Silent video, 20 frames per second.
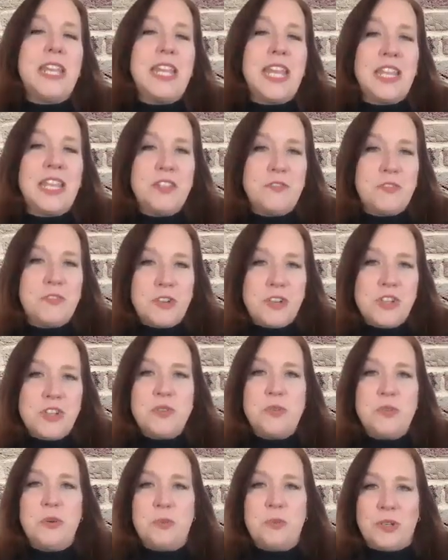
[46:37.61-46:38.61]
In the
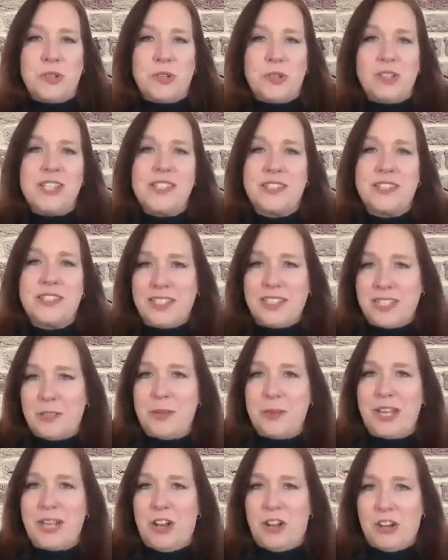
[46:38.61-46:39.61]
virtual world, it's a little
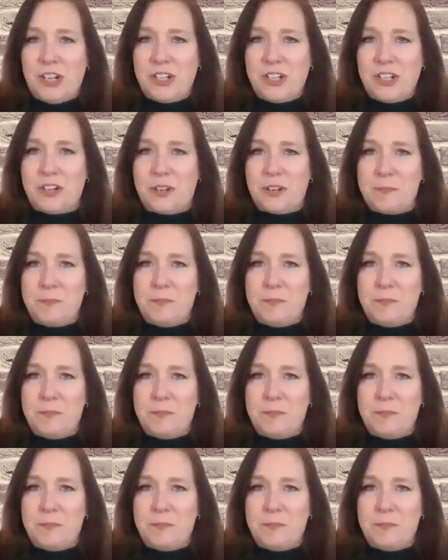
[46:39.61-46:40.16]
bit harder.